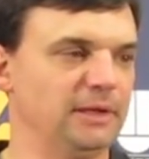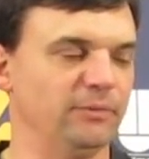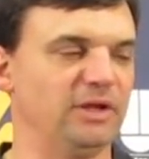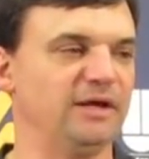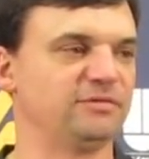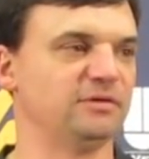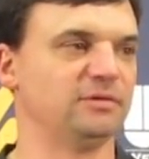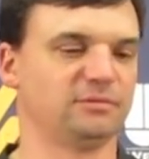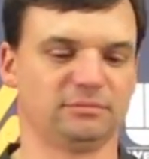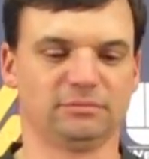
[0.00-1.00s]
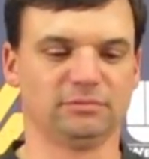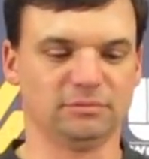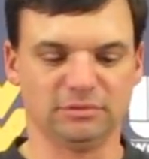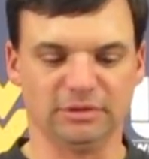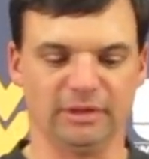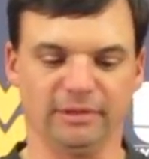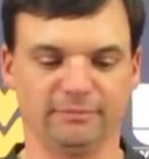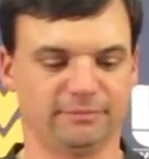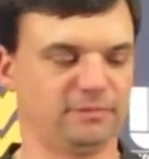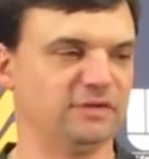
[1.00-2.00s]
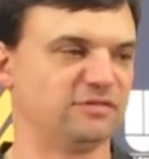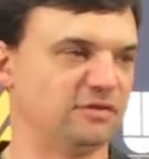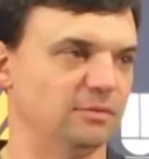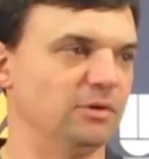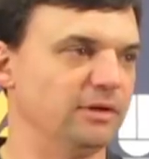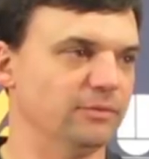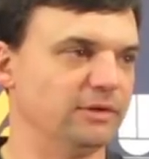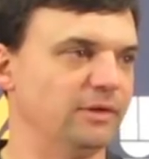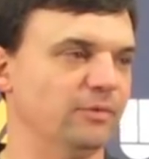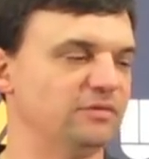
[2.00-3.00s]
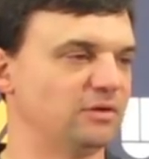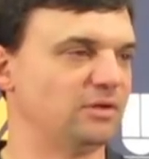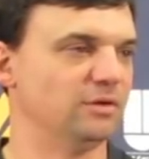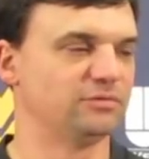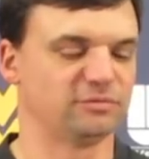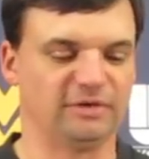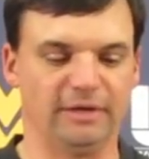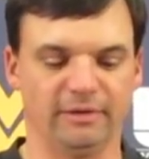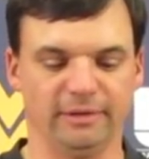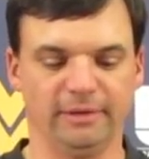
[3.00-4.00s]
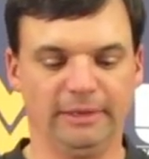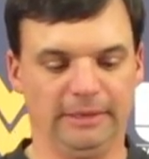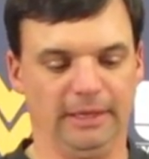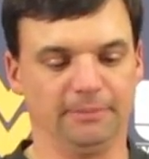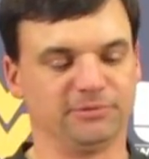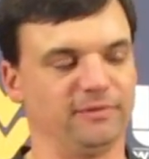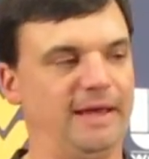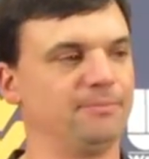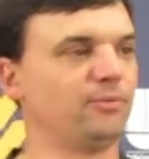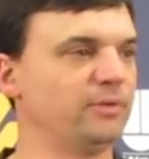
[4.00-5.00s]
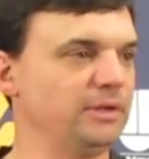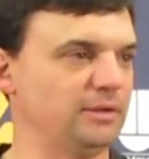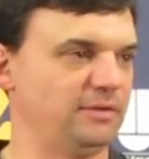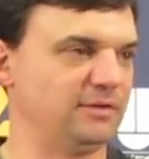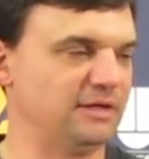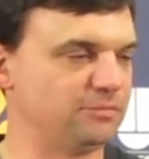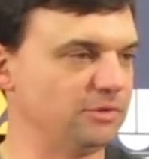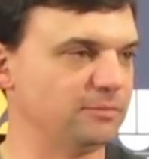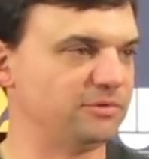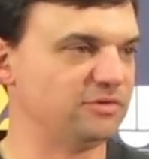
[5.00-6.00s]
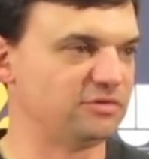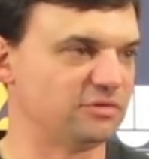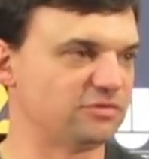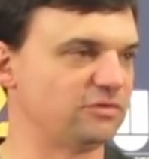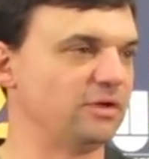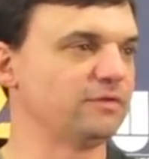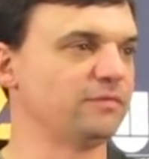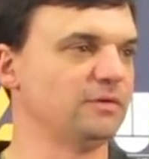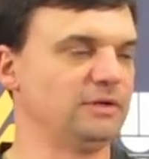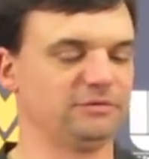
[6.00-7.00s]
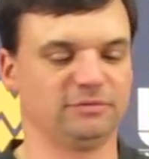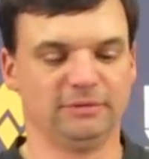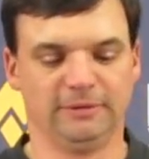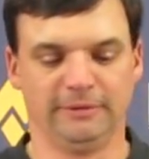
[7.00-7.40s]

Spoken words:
And we lost it considerably. It wasn't close on Saturday. Up till that point, I think that's been a position of strength for us.